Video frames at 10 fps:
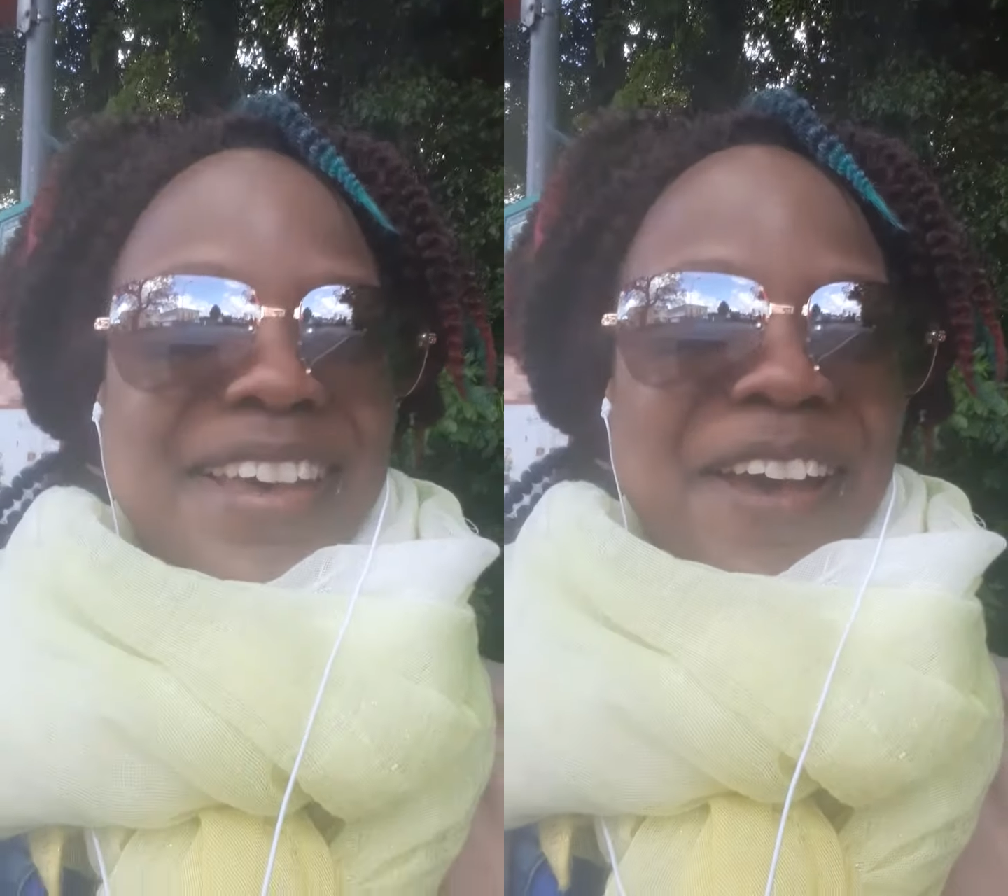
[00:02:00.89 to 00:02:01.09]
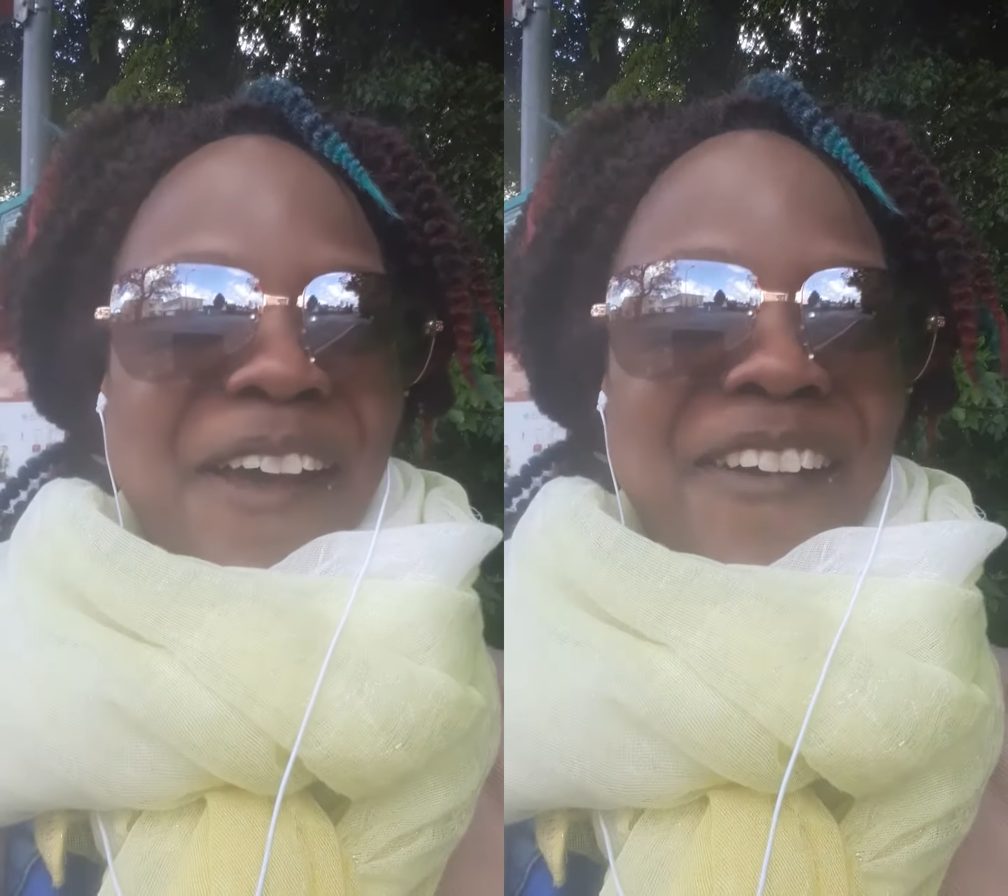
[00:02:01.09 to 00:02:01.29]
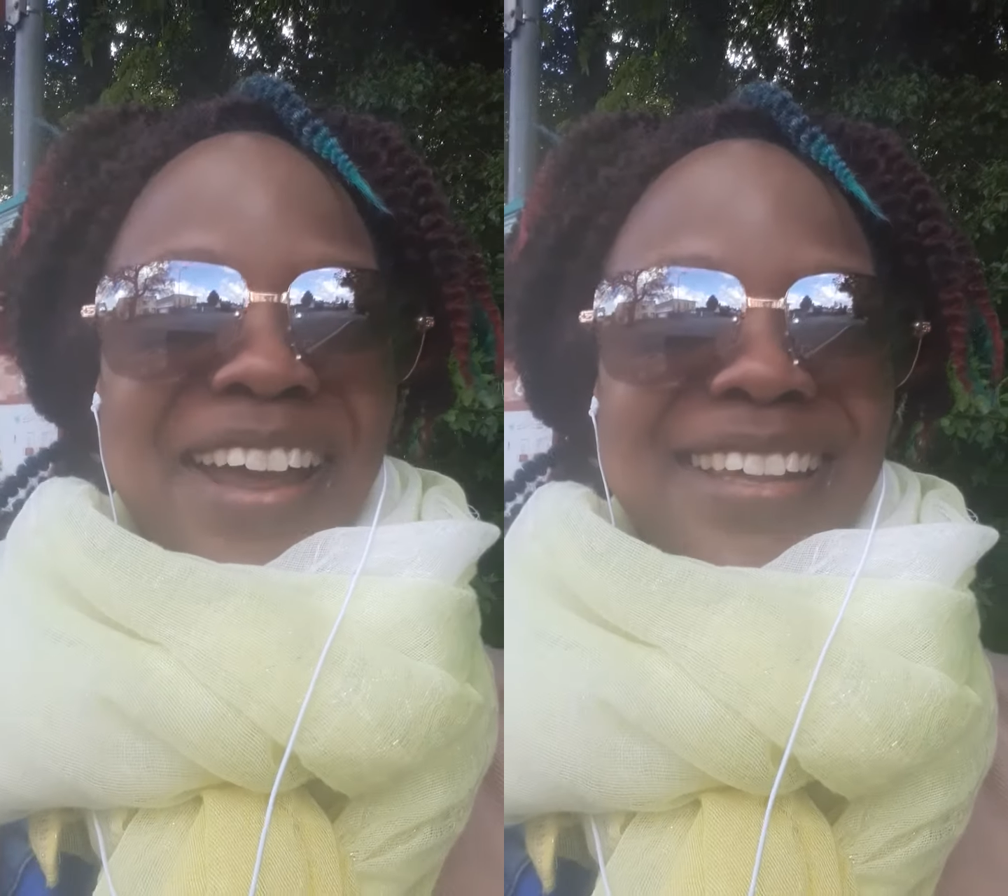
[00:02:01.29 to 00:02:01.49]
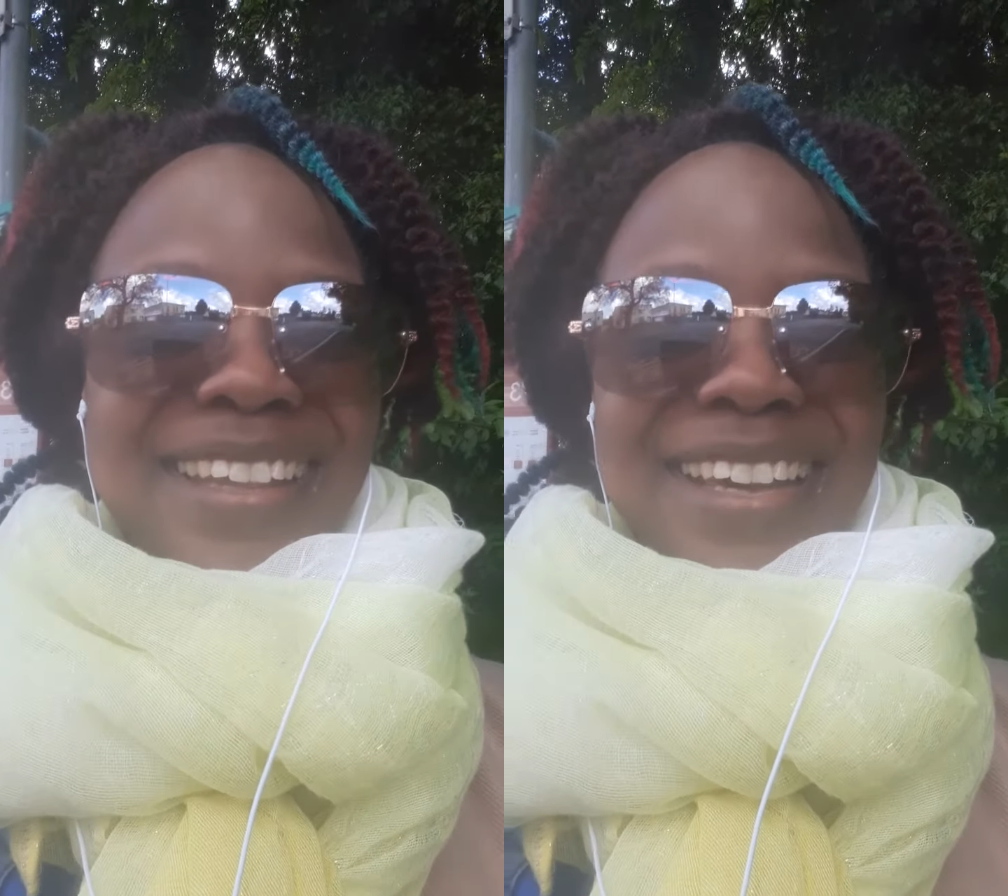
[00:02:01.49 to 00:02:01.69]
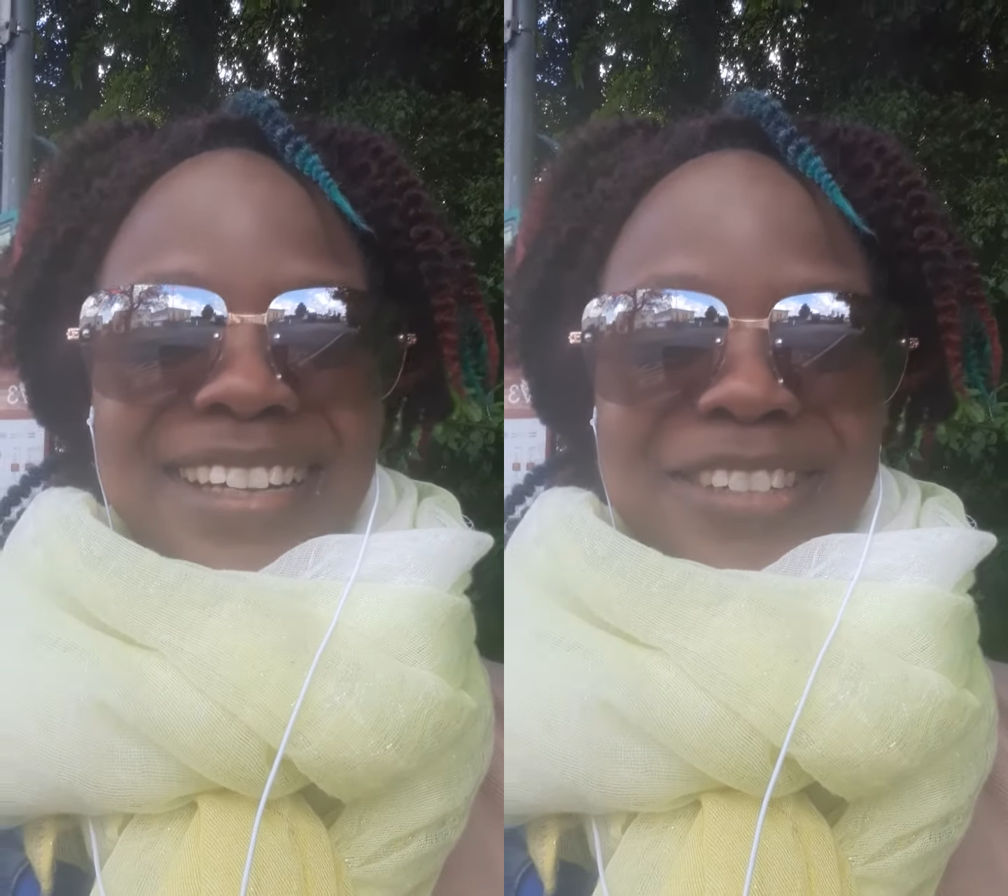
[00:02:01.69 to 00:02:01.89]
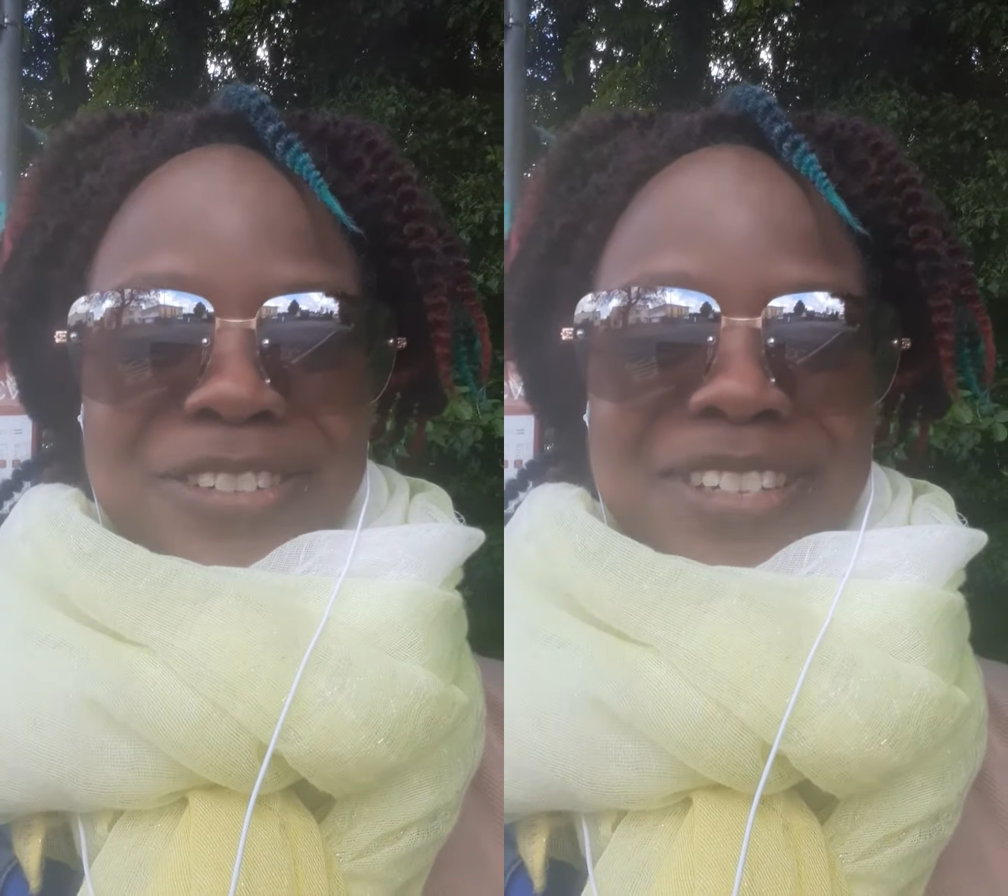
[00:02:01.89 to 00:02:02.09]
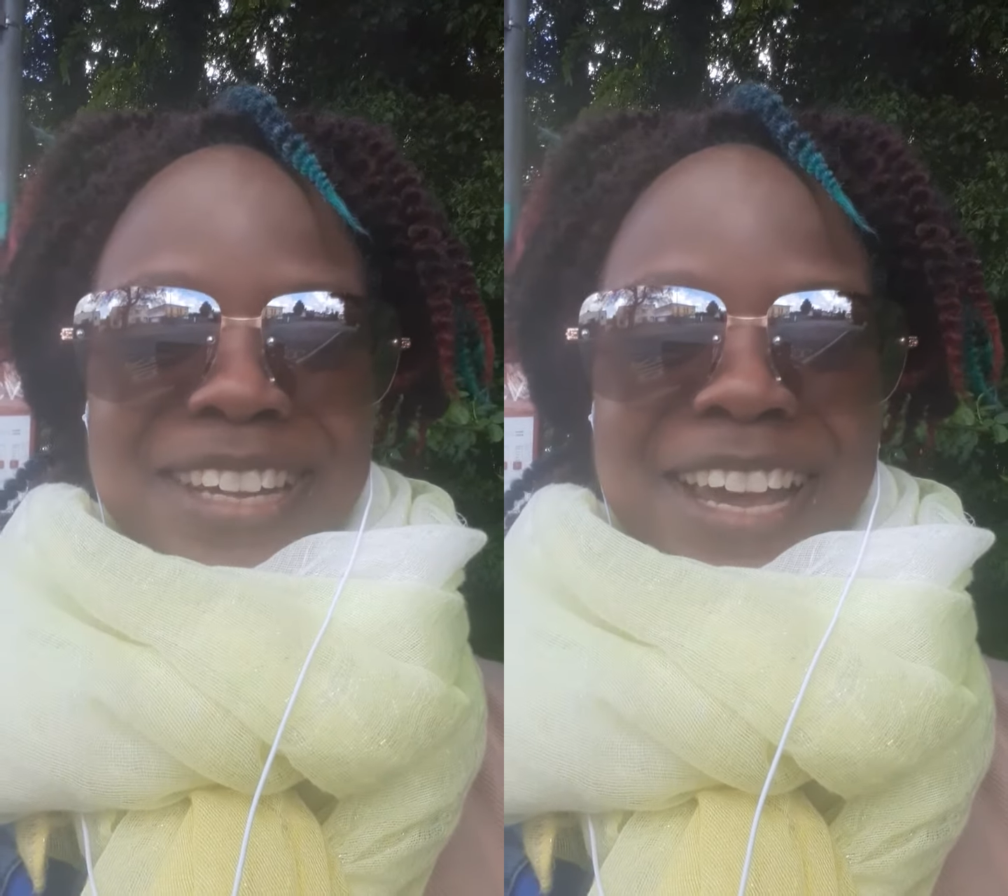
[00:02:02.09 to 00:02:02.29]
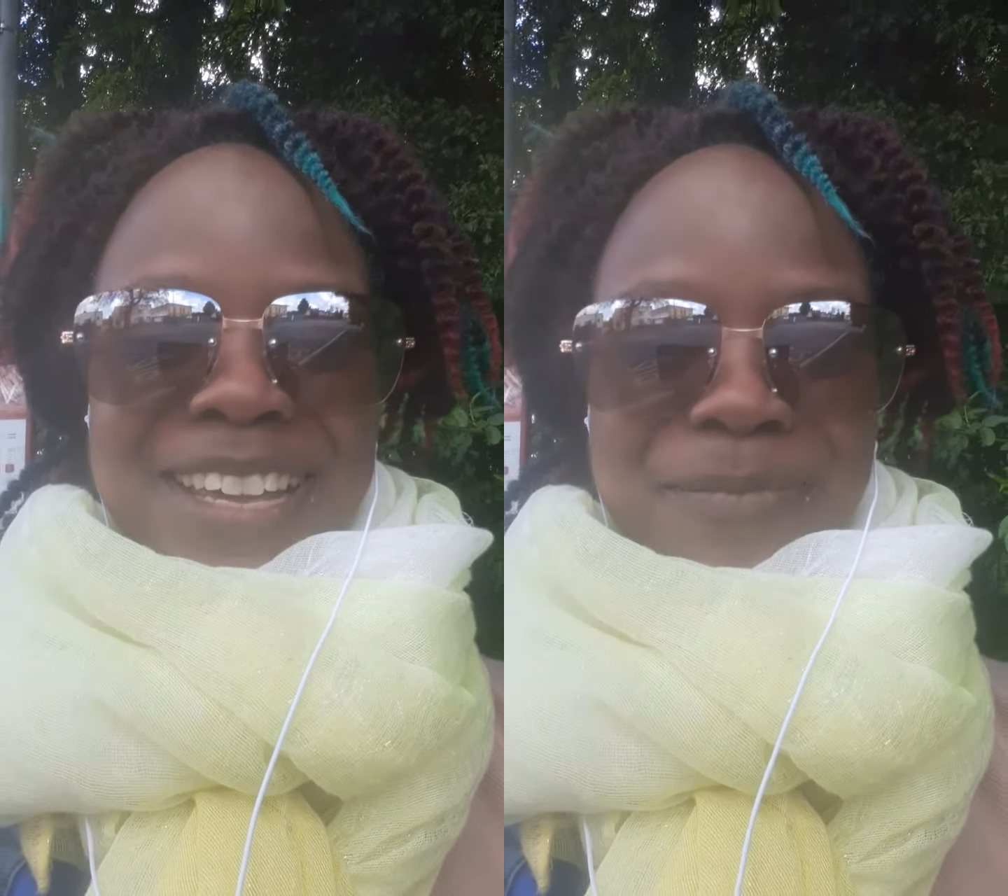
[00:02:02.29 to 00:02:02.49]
All right then, enjoy your day.